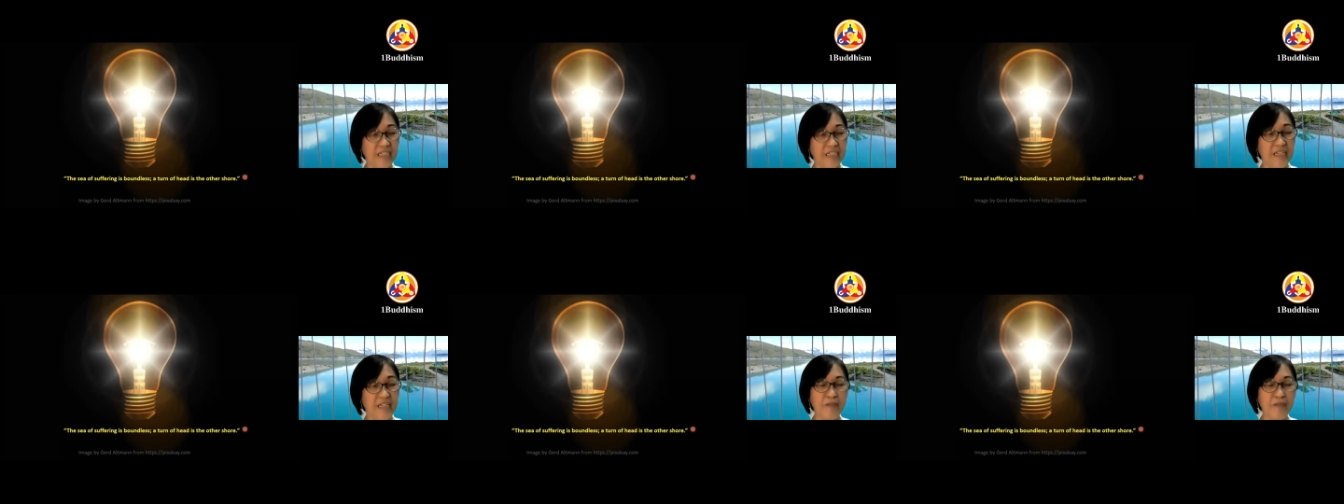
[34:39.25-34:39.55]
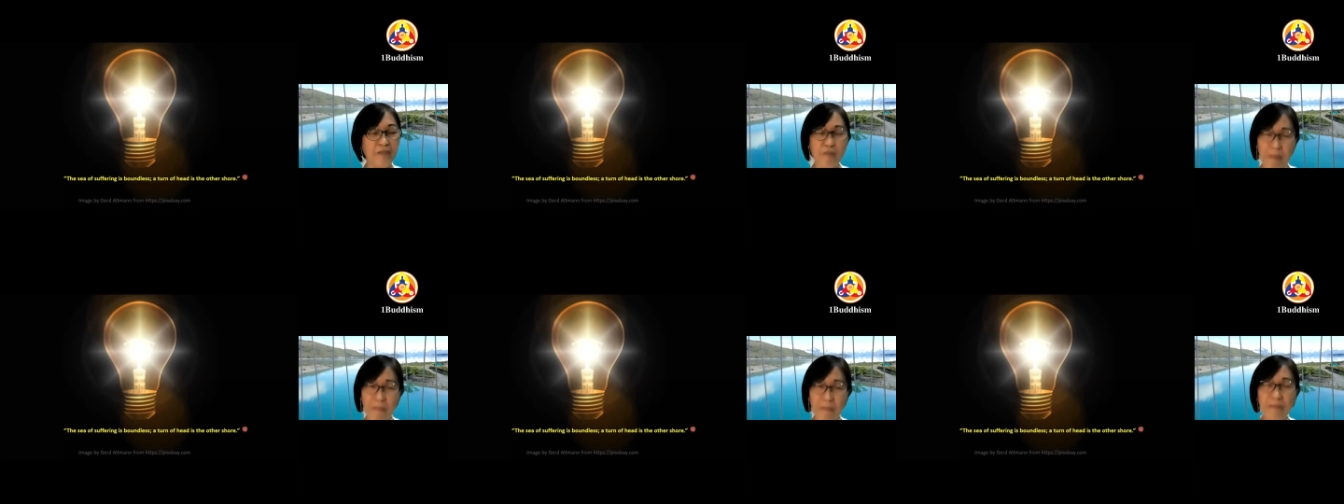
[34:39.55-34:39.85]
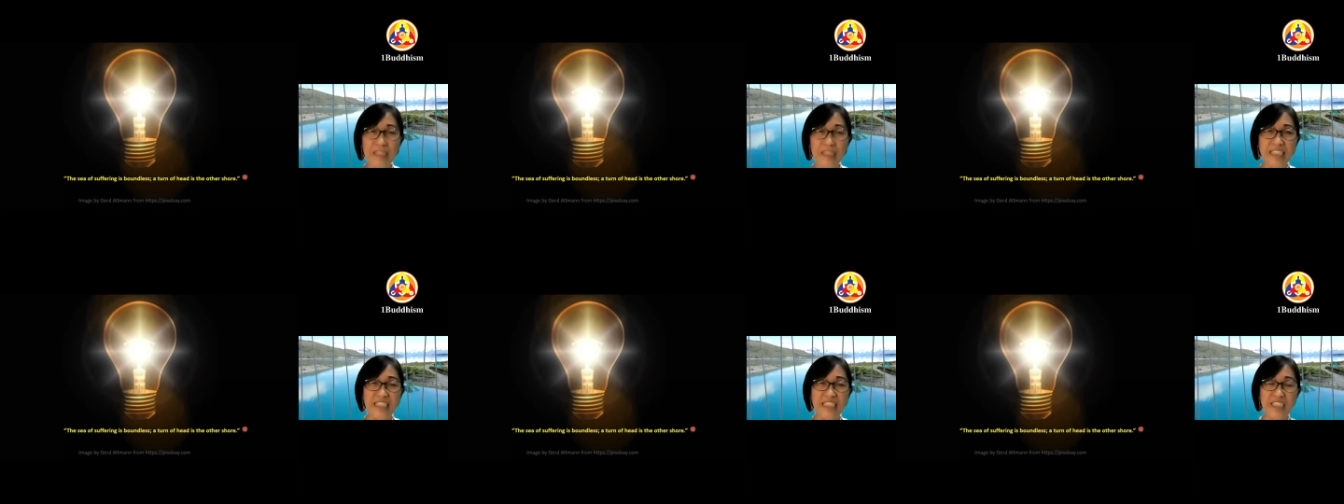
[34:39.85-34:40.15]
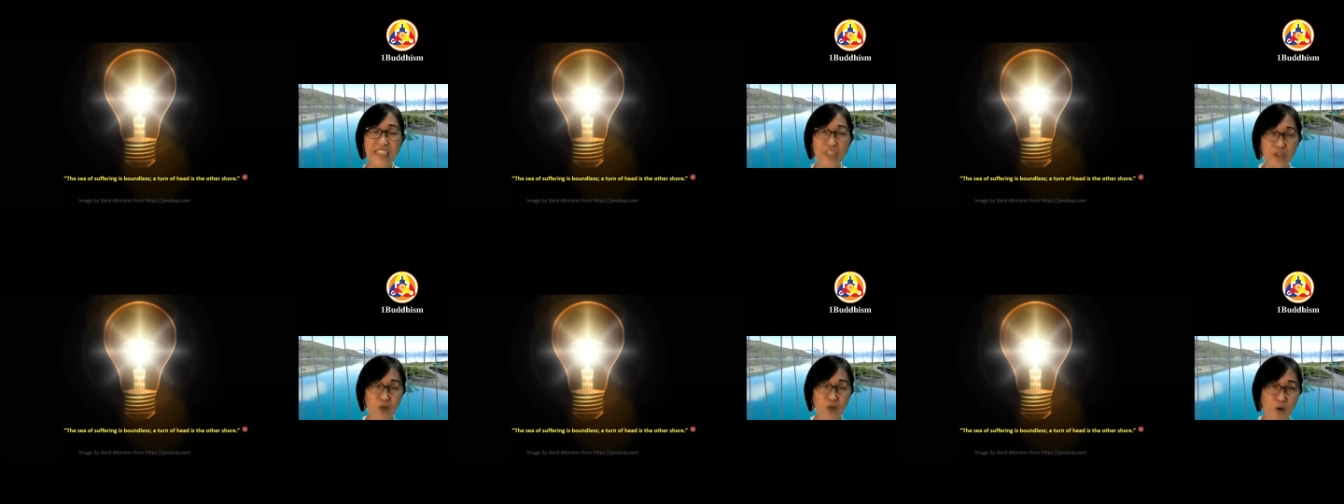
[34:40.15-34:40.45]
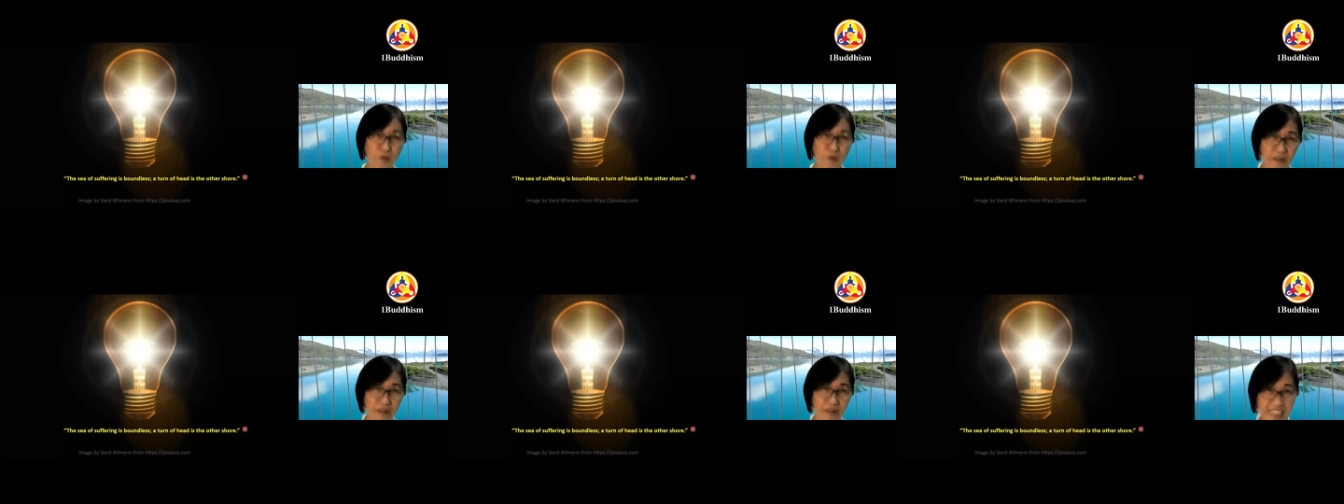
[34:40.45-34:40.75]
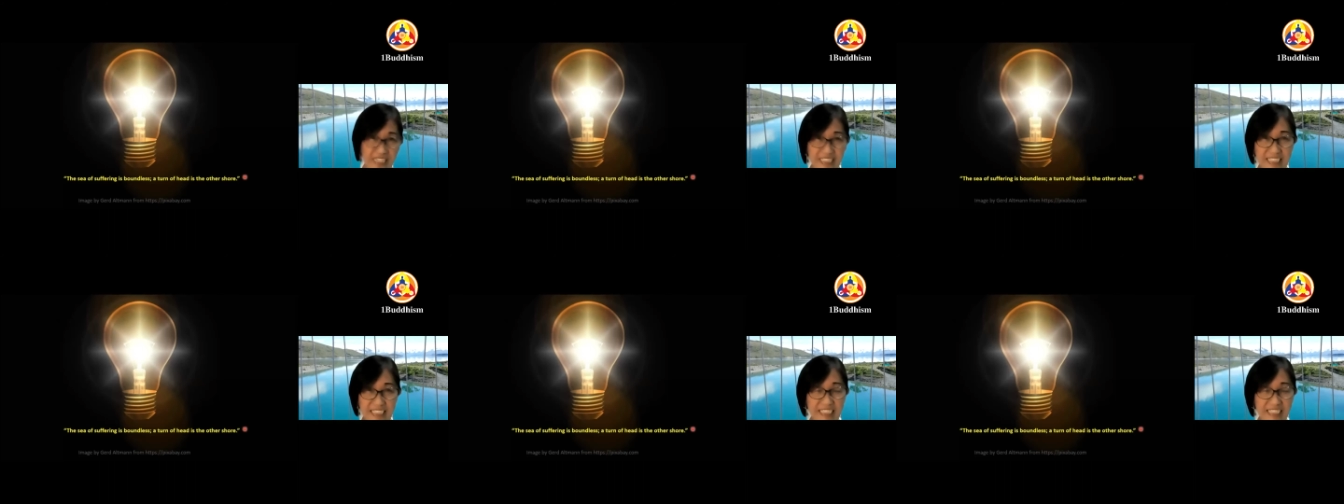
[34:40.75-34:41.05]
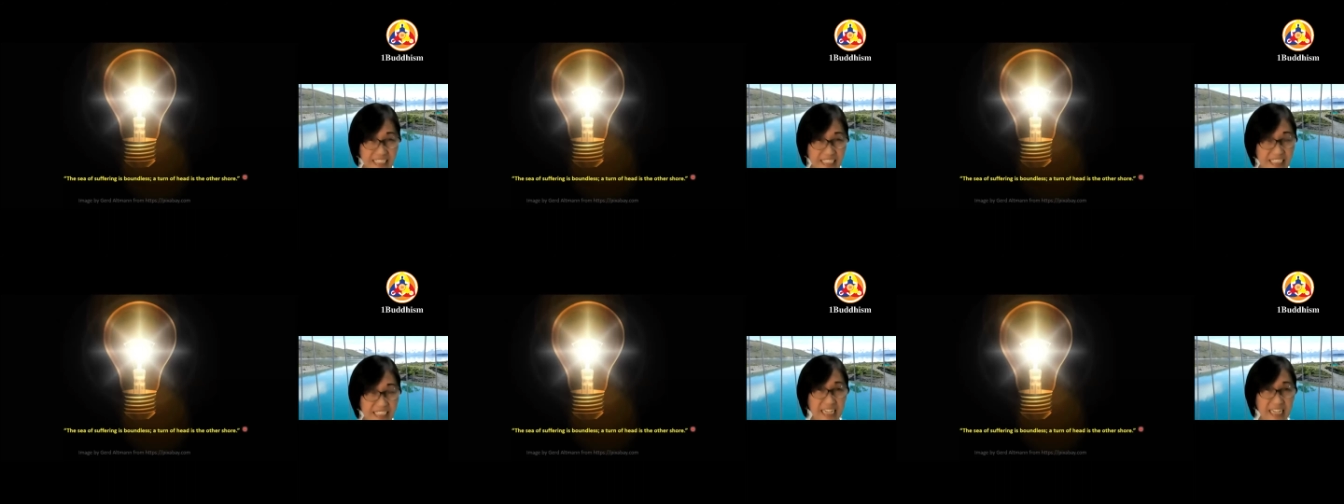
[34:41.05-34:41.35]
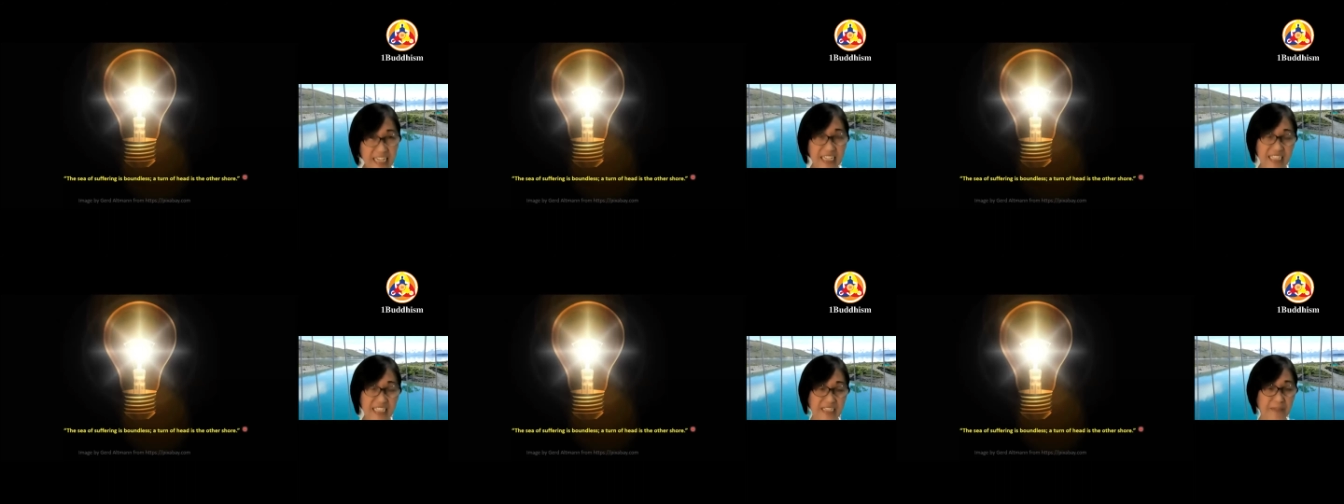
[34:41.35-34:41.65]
But remember the story in the Deer King?